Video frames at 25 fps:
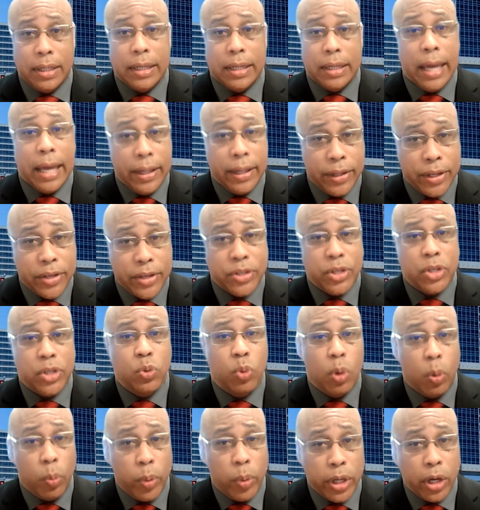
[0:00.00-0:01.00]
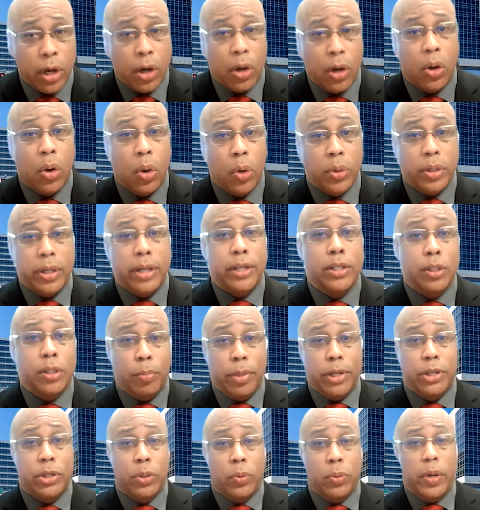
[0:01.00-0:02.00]
And this is what we all need to
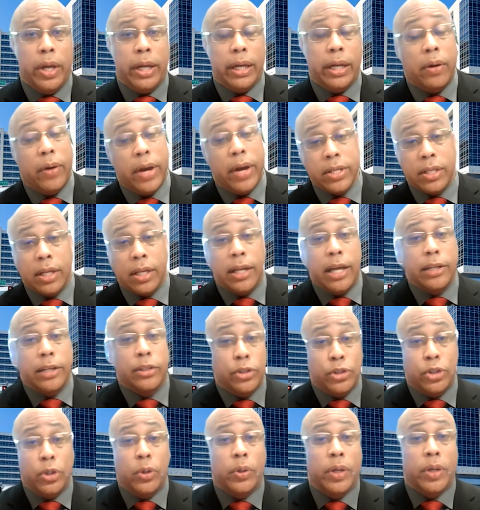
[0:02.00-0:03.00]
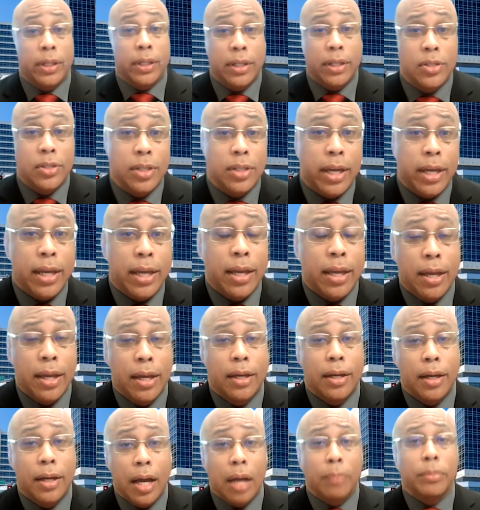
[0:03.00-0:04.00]
be doing. Now, as I like to jokingly say,
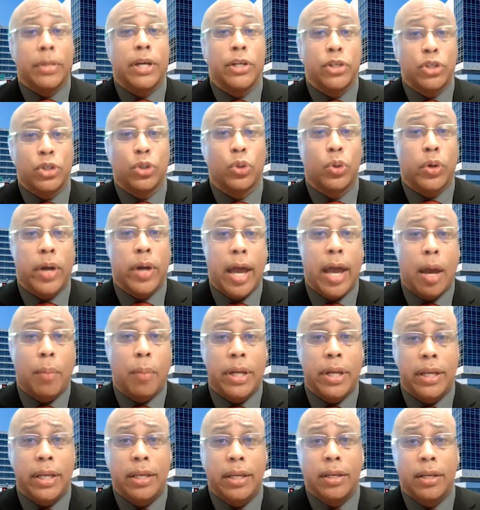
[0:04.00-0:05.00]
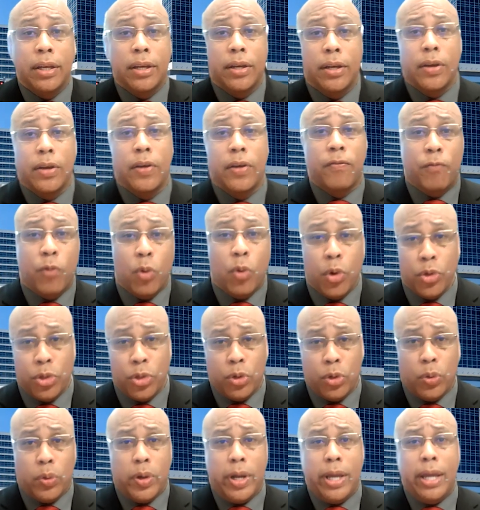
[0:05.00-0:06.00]
I'm not sure how many fourth
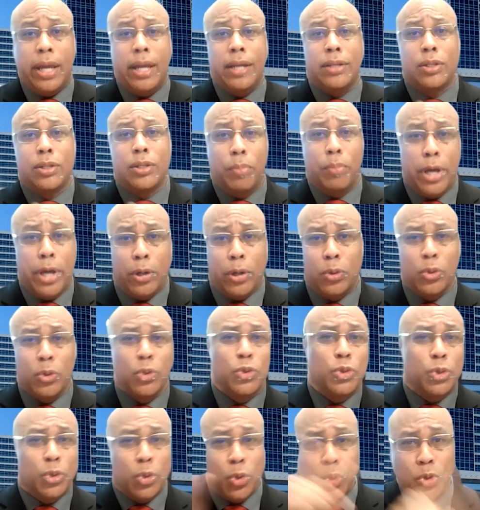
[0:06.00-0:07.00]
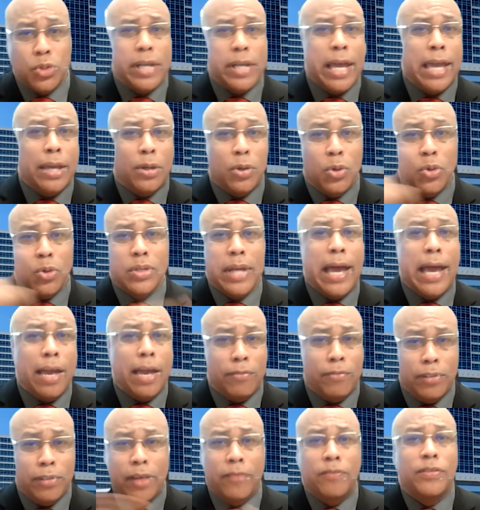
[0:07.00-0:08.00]
grade to medical school cycles I
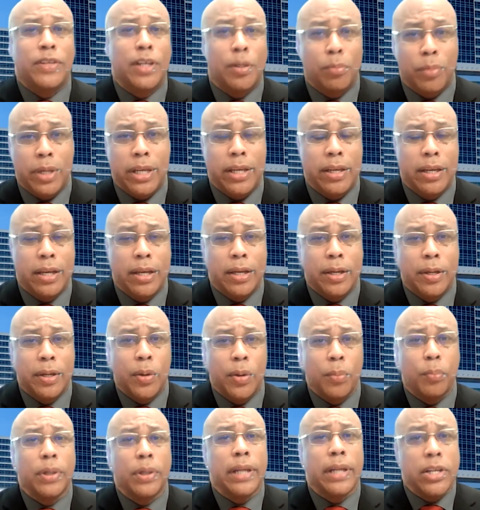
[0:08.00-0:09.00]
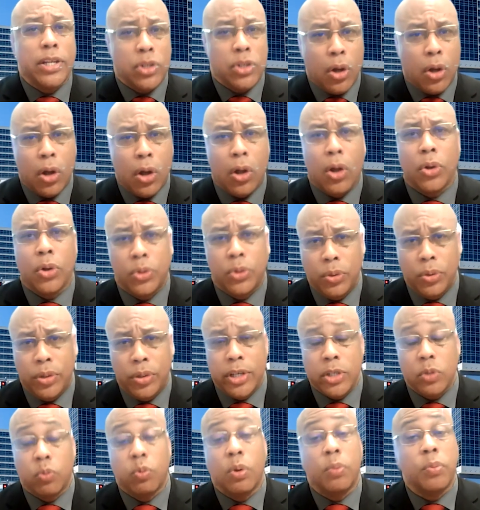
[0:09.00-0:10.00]
have left in me, but let's all do
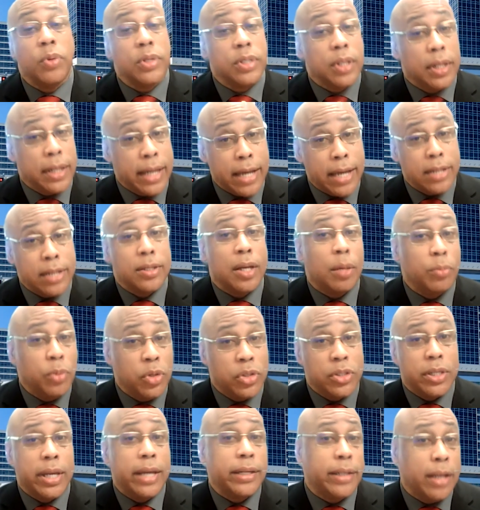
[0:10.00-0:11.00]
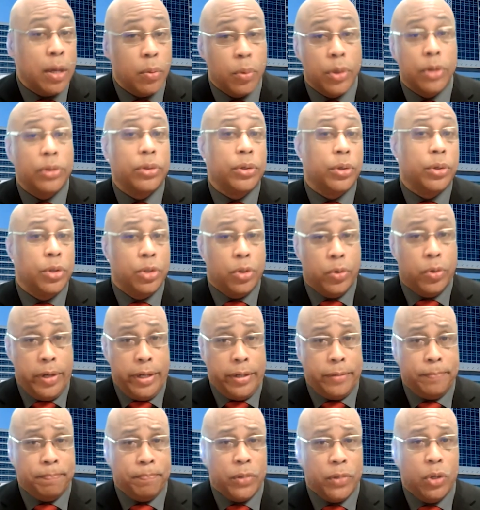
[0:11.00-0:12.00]
this. When was the last time you sat down with a third
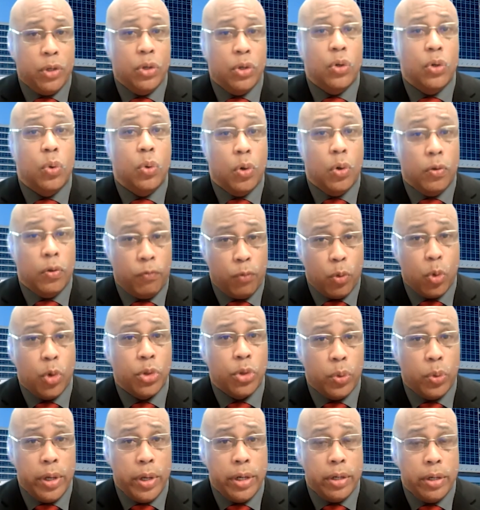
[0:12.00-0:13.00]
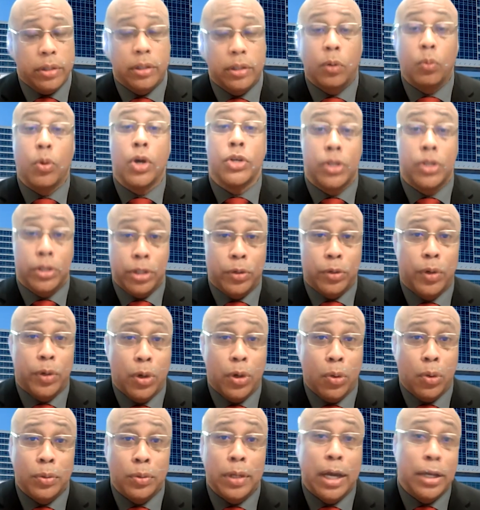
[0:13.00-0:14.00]
grader or a fourth grader that wasn't your
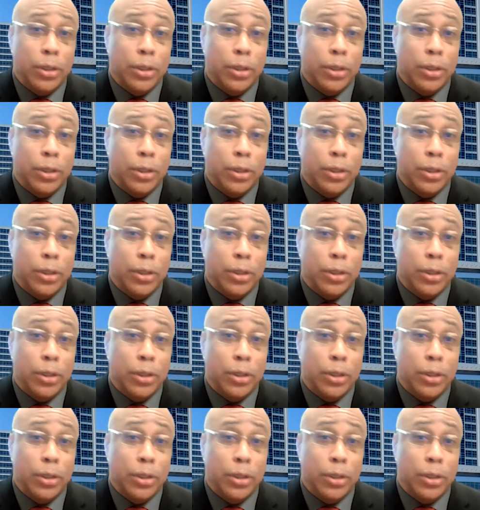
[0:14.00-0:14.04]
own?